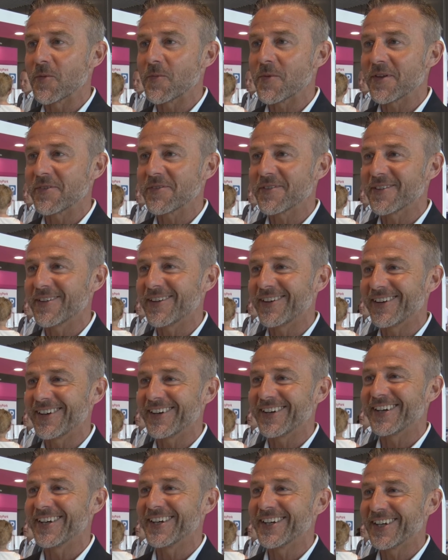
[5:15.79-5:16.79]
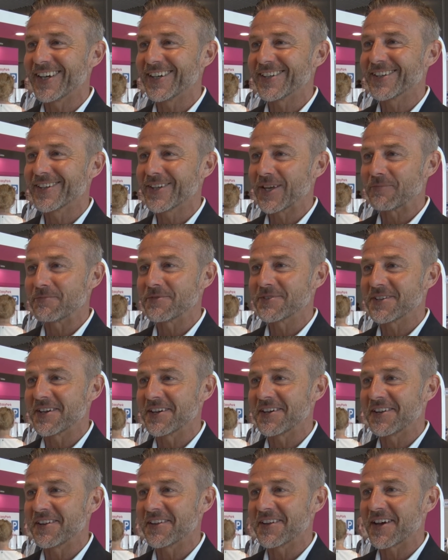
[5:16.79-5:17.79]
but I kept
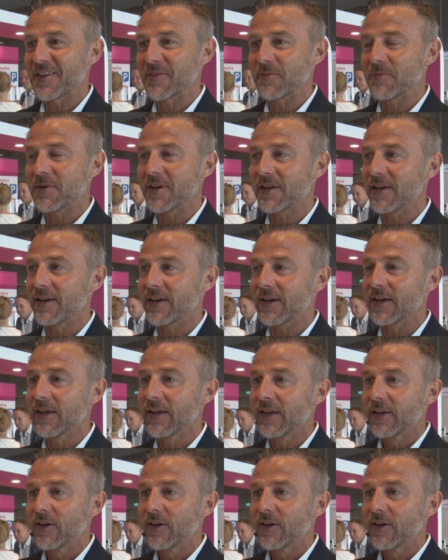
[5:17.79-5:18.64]
saying that. But